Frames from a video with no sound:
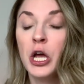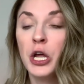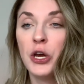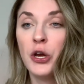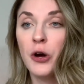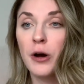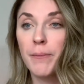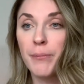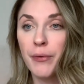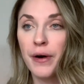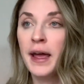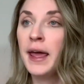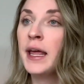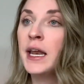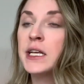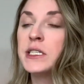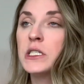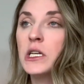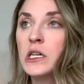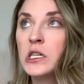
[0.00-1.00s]
your brain
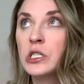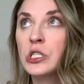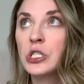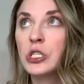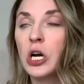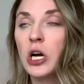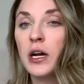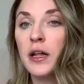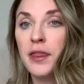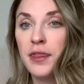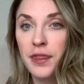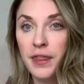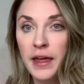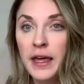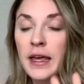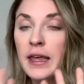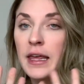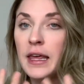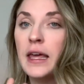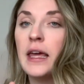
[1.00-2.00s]
is gonna start
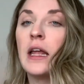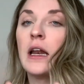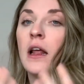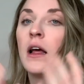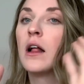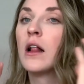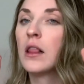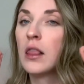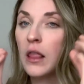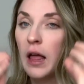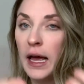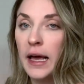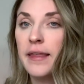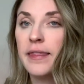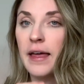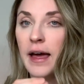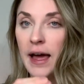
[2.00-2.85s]
thinking like the